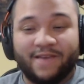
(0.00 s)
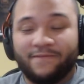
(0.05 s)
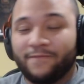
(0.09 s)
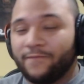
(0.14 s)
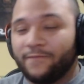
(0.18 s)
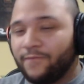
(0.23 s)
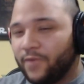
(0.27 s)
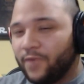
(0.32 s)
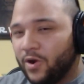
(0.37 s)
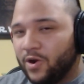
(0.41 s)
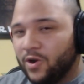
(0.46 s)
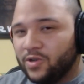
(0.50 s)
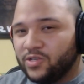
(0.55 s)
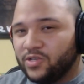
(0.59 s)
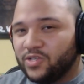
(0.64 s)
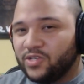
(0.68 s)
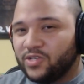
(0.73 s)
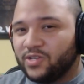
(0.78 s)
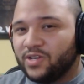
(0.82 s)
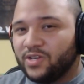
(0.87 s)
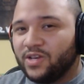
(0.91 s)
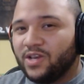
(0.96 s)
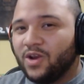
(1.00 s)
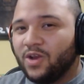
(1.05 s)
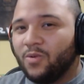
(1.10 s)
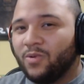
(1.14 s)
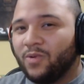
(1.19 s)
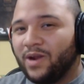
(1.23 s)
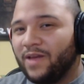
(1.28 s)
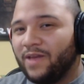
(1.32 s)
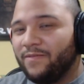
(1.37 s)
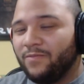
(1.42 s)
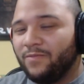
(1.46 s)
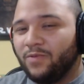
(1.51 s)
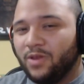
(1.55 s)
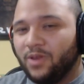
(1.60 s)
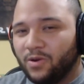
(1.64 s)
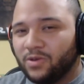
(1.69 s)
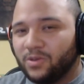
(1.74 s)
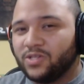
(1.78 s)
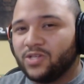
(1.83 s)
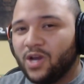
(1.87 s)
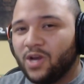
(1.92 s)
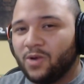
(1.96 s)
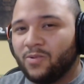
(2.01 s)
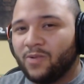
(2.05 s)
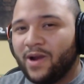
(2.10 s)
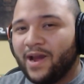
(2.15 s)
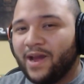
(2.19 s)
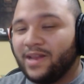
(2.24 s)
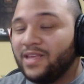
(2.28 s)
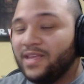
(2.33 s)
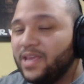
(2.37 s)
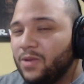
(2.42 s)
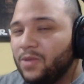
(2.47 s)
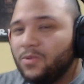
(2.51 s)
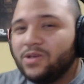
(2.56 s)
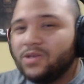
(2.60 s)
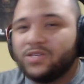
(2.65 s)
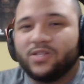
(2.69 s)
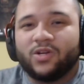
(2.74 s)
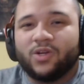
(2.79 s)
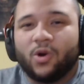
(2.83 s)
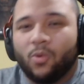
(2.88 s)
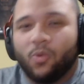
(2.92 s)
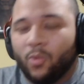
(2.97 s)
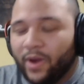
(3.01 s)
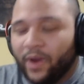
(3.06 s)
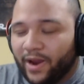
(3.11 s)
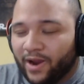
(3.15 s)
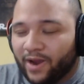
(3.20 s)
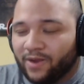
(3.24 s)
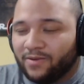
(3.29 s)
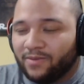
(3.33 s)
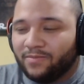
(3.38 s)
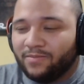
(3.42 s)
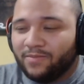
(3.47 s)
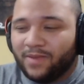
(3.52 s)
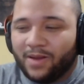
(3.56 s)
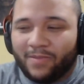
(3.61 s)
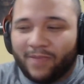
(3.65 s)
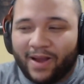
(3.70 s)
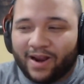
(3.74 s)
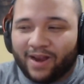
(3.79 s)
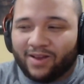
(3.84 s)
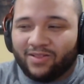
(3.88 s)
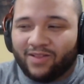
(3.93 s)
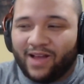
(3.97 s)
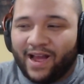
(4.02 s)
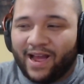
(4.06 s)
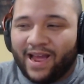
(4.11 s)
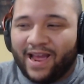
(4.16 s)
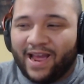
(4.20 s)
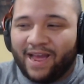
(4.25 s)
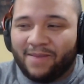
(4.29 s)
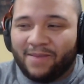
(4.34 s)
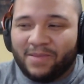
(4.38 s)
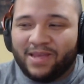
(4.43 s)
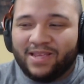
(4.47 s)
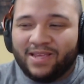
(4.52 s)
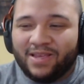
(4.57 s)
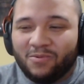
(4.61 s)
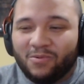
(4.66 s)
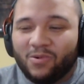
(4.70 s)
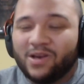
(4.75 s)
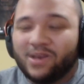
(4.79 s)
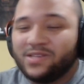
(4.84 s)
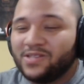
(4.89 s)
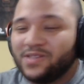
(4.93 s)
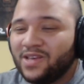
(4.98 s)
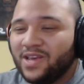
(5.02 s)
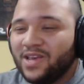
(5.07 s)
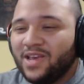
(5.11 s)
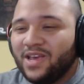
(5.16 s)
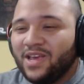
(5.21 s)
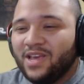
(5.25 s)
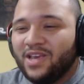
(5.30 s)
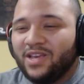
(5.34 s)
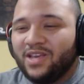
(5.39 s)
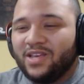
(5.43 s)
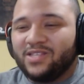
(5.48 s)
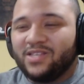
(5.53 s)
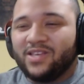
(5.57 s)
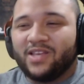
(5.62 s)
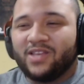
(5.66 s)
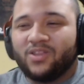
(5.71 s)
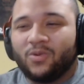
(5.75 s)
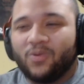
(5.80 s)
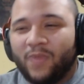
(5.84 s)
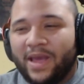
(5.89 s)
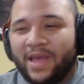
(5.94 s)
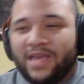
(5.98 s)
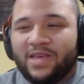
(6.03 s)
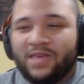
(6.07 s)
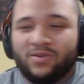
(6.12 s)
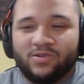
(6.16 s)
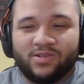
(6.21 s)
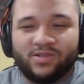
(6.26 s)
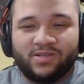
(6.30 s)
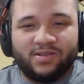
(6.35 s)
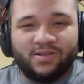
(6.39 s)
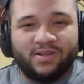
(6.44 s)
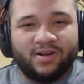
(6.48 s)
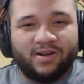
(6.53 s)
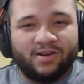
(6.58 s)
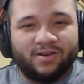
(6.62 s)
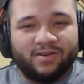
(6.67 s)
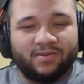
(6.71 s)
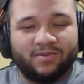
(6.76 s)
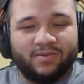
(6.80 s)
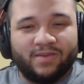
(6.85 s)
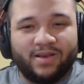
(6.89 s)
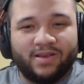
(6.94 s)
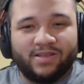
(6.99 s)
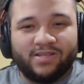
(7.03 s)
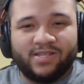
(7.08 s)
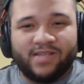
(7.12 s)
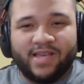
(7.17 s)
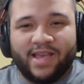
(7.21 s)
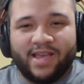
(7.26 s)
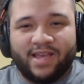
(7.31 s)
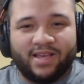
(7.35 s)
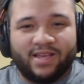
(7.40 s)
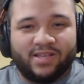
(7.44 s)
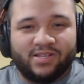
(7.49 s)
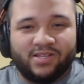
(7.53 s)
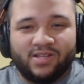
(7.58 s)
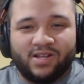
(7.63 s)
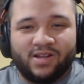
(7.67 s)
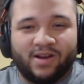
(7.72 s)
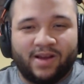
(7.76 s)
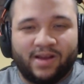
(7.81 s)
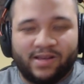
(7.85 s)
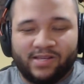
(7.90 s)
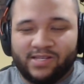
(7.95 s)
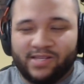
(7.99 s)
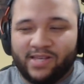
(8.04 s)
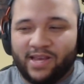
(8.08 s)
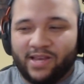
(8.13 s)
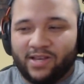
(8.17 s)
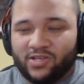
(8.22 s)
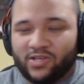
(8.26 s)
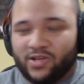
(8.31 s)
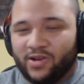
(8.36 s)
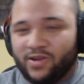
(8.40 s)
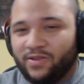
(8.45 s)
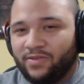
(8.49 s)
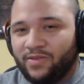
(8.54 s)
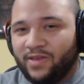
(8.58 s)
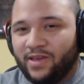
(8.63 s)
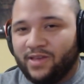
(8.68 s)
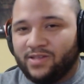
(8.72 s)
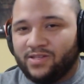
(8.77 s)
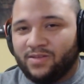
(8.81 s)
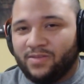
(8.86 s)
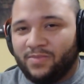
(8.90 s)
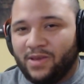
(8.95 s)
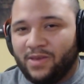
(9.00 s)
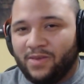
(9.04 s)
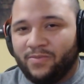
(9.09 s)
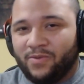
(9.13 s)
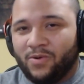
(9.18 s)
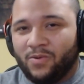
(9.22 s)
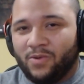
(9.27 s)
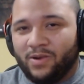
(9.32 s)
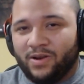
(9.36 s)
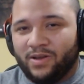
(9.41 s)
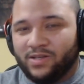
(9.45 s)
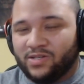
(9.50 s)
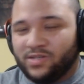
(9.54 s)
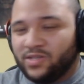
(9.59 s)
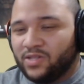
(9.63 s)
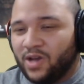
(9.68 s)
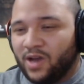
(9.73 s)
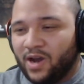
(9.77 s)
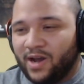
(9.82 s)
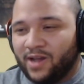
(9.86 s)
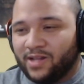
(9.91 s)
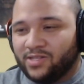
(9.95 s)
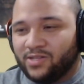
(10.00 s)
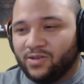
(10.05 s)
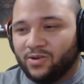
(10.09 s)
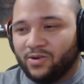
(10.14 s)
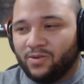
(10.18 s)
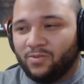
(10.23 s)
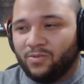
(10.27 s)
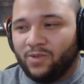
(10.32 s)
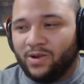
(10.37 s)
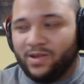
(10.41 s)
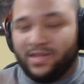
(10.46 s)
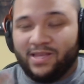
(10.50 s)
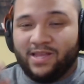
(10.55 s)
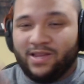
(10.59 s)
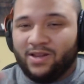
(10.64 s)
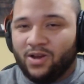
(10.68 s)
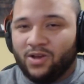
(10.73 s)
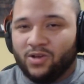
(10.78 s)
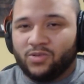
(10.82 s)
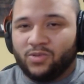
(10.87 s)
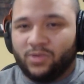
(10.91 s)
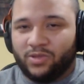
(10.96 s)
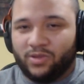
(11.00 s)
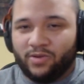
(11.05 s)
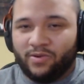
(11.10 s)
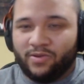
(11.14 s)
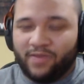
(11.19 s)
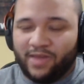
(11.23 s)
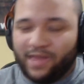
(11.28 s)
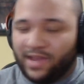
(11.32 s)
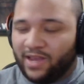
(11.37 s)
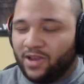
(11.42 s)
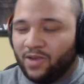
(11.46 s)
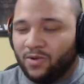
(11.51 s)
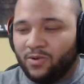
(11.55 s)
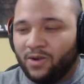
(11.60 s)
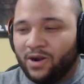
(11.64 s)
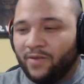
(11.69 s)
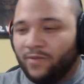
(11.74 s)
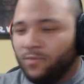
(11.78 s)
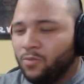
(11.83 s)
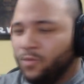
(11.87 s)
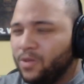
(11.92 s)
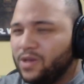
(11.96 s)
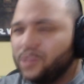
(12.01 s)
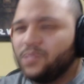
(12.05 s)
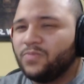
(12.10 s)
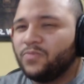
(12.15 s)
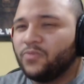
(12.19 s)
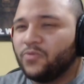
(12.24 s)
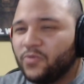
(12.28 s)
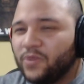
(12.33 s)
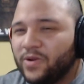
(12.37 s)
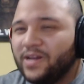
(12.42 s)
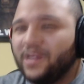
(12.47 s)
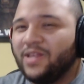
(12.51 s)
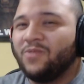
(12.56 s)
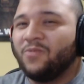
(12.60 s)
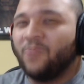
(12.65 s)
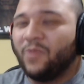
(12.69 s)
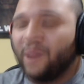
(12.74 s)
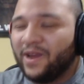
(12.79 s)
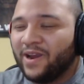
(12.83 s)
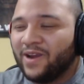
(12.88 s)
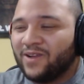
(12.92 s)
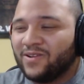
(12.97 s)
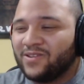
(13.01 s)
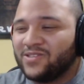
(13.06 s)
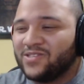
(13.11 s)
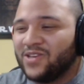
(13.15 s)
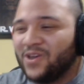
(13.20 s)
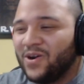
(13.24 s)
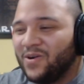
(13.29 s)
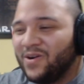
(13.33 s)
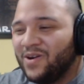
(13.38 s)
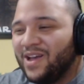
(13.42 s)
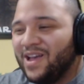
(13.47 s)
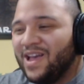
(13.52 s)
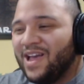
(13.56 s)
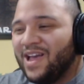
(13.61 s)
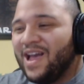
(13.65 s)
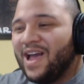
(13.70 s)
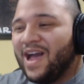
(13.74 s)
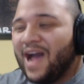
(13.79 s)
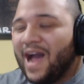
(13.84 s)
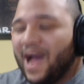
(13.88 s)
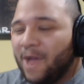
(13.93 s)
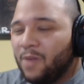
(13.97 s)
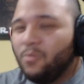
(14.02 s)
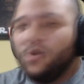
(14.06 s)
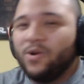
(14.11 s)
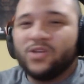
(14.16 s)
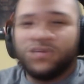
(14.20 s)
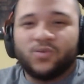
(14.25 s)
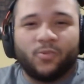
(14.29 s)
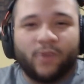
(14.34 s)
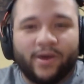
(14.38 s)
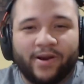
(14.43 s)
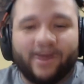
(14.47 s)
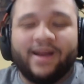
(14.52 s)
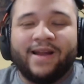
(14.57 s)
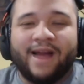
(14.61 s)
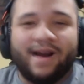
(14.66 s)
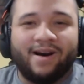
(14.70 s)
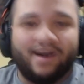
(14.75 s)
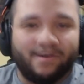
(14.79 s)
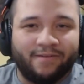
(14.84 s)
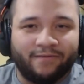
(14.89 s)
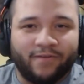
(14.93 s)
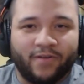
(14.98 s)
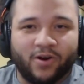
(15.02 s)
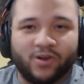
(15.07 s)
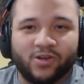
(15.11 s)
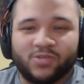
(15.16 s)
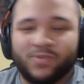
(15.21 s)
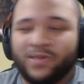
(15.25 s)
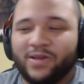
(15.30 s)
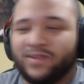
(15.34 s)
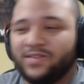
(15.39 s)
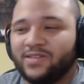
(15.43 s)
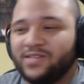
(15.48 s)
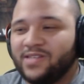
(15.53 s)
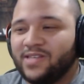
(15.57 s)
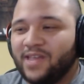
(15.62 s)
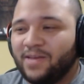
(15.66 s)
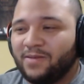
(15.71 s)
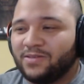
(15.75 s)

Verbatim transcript: first, when I you know saw Ryan, he was a little weird. I'm not gonna lie. I mean, he was. It's like the way he was, you know, saying his, you know, how he's saying certain things to people, what his thoughts or what he knows what they're thinking or whatever was pretty weird. So I was weirded out at first, but at the same